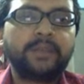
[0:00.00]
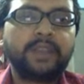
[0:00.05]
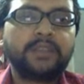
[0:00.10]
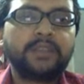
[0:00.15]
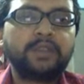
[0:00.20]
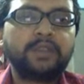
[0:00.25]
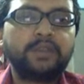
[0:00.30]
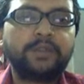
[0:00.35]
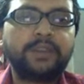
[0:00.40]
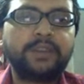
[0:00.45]

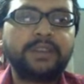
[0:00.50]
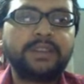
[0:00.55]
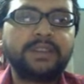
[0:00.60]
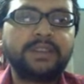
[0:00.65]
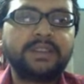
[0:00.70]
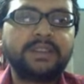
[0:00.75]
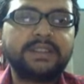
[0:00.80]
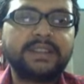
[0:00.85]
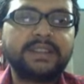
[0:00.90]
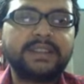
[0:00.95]
So first
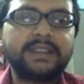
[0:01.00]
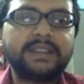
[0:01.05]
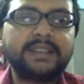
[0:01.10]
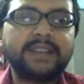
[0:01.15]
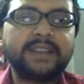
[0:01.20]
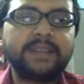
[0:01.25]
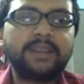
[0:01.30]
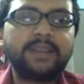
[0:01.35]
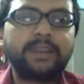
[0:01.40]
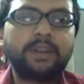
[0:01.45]
reason is
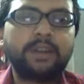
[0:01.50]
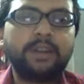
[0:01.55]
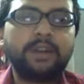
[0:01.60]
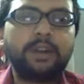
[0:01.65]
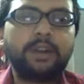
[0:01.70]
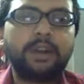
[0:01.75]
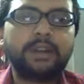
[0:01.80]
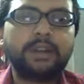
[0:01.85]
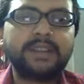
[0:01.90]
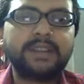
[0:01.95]

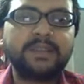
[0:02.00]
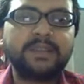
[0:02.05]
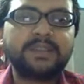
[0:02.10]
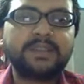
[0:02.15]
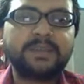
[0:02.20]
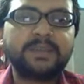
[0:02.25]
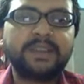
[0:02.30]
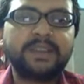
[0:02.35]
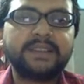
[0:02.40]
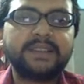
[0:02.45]

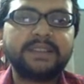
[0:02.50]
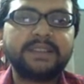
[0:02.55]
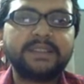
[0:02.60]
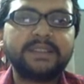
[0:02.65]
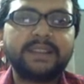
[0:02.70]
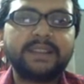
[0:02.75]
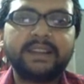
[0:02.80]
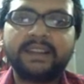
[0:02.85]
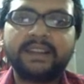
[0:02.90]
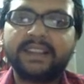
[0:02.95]
cyberspace is
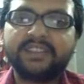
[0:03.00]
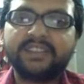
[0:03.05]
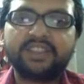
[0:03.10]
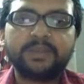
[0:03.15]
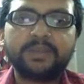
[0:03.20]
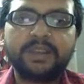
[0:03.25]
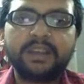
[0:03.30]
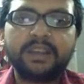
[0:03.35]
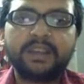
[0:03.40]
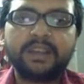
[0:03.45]

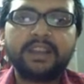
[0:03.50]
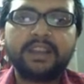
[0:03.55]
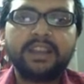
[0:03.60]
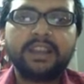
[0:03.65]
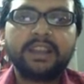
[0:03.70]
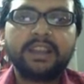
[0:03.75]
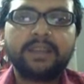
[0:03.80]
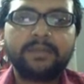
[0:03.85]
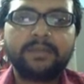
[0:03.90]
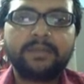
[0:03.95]
intangible.
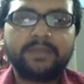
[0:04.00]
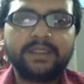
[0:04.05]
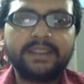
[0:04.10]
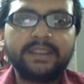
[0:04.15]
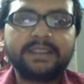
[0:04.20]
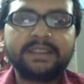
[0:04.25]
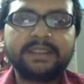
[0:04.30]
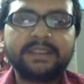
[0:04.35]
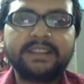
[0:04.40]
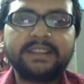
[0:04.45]

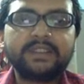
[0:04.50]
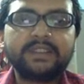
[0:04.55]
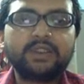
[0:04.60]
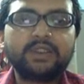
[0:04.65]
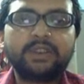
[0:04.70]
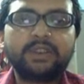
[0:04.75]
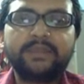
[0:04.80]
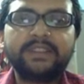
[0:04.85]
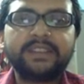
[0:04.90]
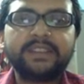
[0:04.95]
Yes, it is
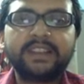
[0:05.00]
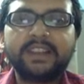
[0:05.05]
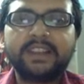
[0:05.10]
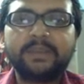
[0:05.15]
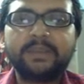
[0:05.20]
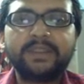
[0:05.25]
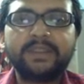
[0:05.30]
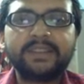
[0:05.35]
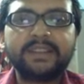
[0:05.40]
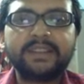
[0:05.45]
not
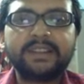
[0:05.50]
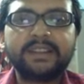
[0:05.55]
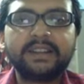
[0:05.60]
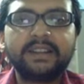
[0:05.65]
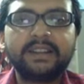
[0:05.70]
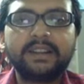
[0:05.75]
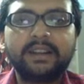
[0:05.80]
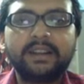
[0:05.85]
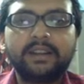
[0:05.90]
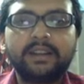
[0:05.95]
physically present.
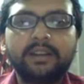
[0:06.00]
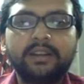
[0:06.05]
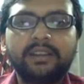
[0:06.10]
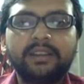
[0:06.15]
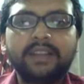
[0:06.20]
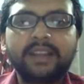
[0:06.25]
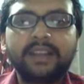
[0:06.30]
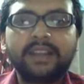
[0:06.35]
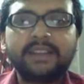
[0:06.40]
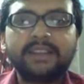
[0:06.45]

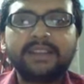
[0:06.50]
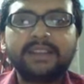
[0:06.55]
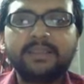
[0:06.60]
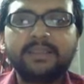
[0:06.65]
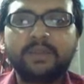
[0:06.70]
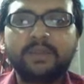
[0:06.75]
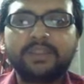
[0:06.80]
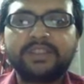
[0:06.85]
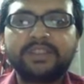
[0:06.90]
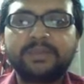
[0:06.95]
That is
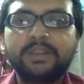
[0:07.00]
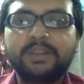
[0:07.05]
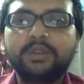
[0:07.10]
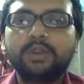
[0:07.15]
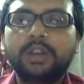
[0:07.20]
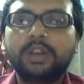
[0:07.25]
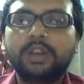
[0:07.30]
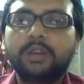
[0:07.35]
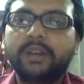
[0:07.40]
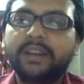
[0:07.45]
impossible
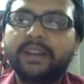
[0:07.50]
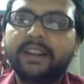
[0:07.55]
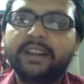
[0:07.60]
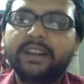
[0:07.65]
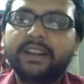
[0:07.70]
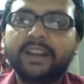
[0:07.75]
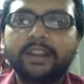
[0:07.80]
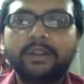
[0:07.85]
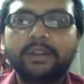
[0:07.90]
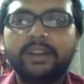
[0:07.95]
to govern
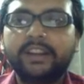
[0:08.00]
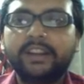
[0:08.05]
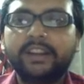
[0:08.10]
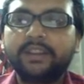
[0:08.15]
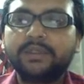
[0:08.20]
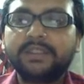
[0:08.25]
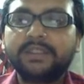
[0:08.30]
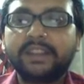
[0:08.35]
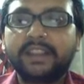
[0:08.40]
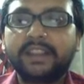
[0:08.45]
and regulate
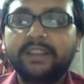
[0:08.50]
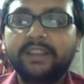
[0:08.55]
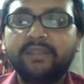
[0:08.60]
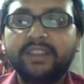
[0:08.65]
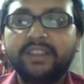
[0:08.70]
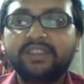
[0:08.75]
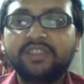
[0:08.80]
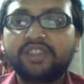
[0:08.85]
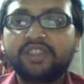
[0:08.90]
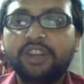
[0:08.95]
using
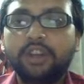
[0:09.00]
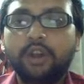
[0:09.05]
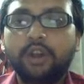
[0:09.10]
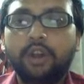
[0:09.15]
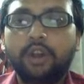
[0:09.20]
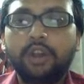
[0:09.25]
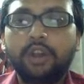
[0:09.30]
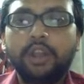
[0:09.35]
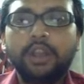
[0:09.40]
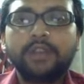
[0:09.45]
conventional
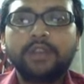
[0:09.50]
law.